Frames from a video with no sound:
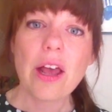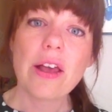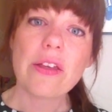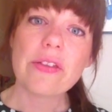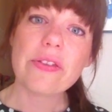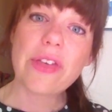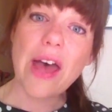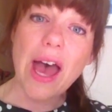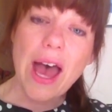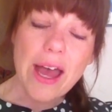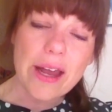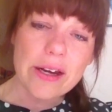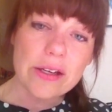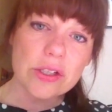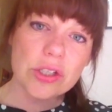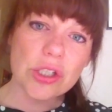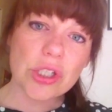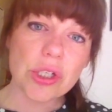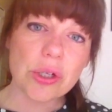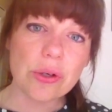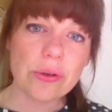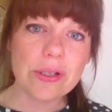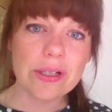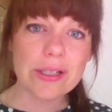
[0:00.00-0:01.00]
That
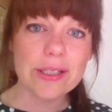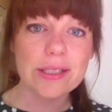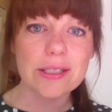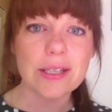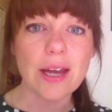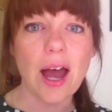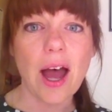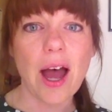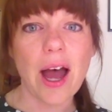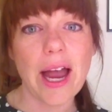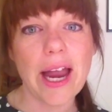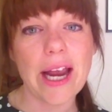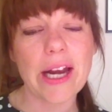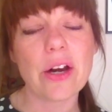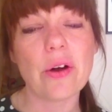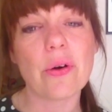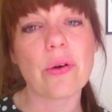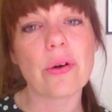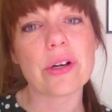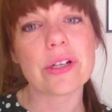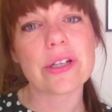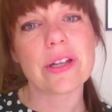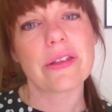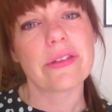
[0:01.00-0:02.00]
to decide
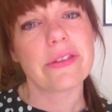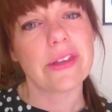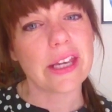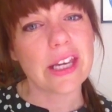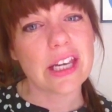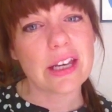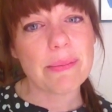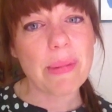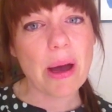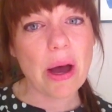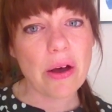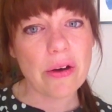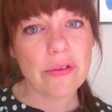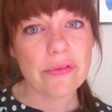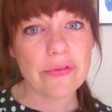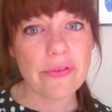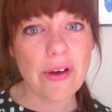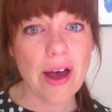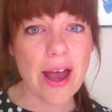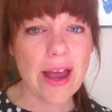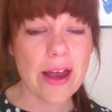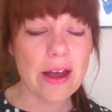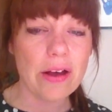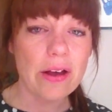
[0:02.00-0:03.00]
or to think about
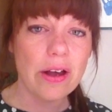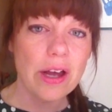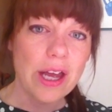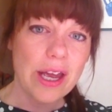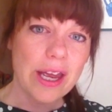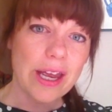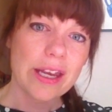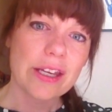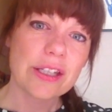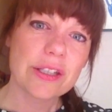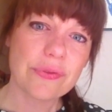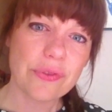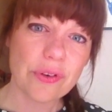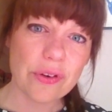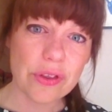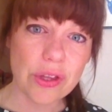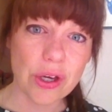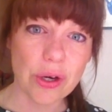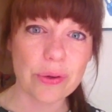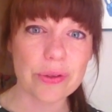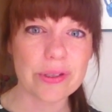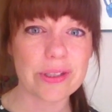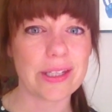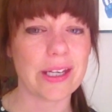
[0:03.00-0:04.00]
file is for
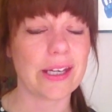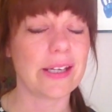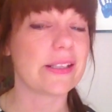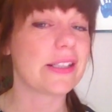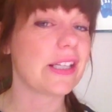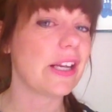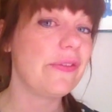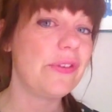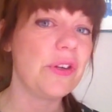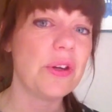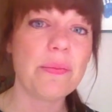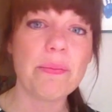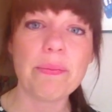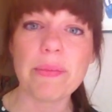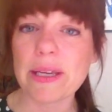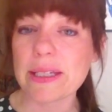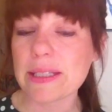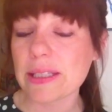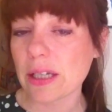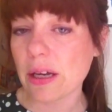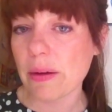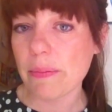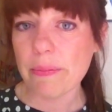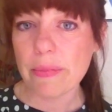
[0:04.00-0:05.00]
those things. If you miss
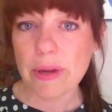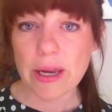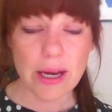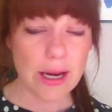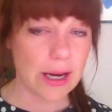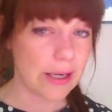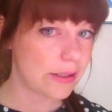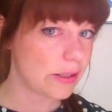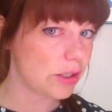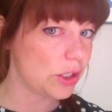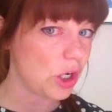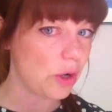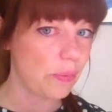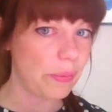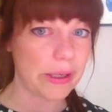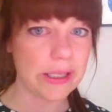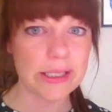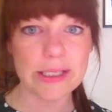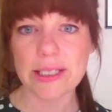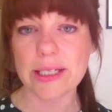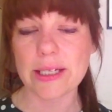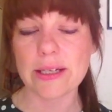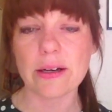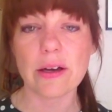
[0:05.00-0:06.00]
them, it's no big
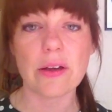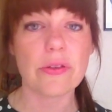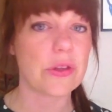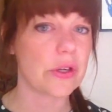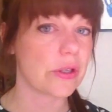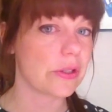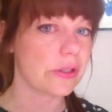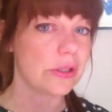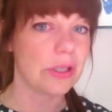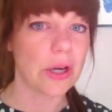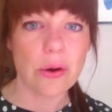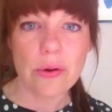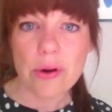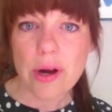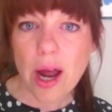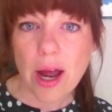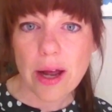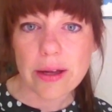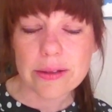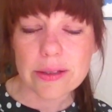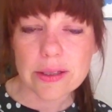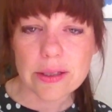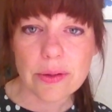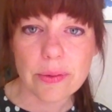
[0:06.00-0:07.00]
deal. There's no
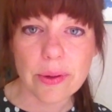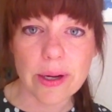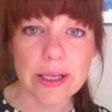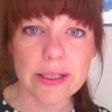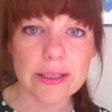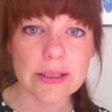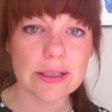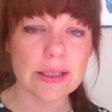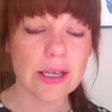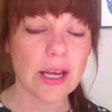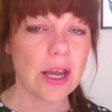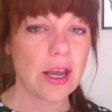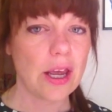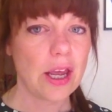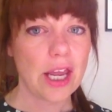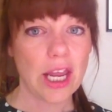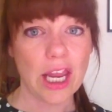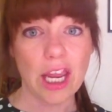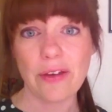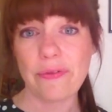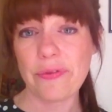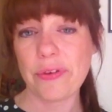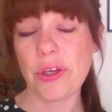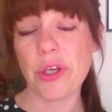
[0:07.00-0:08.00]
consequence.
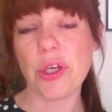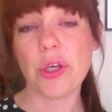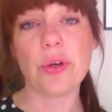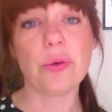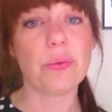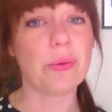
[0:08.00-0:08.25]
If you